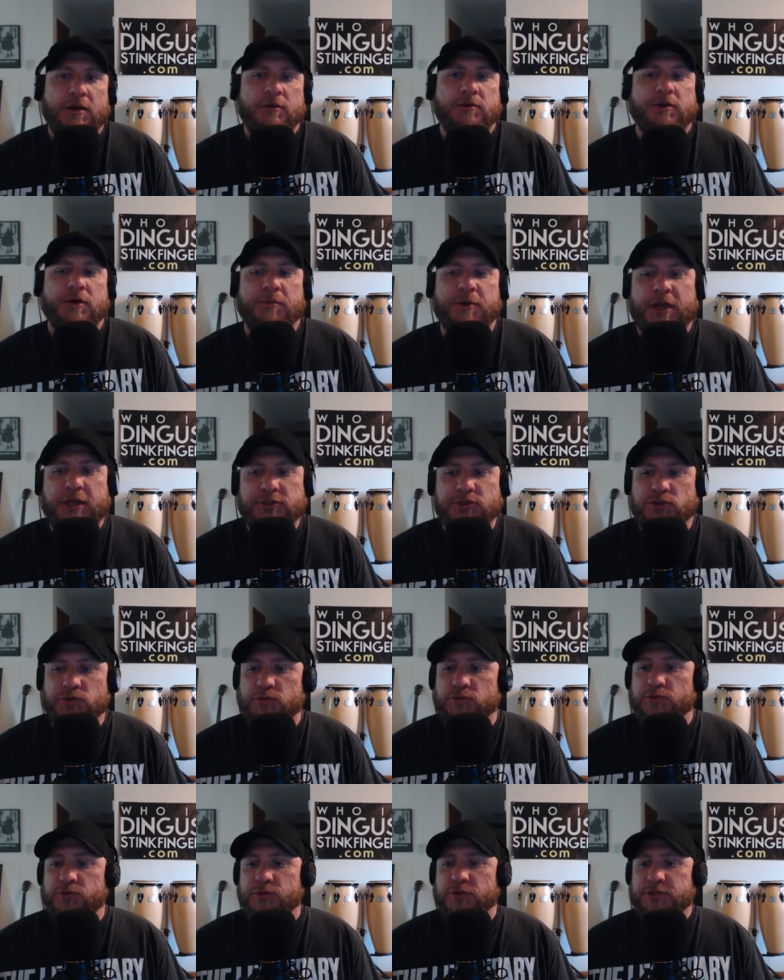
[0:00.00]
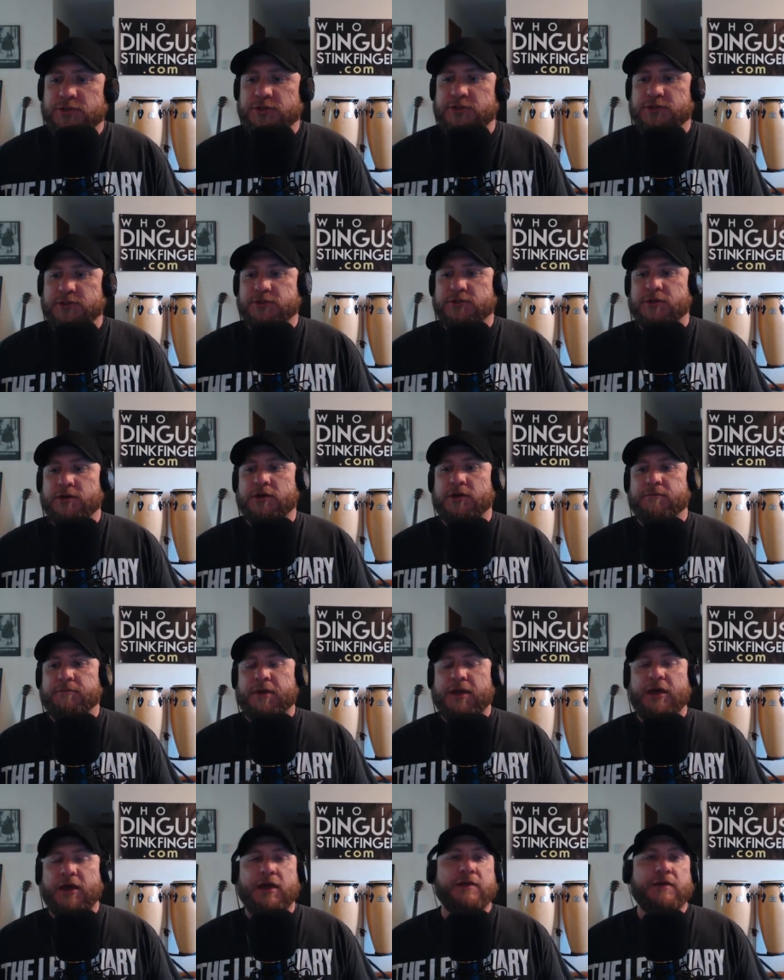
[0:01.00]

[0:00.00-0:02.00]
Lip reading: Coming at you, this is May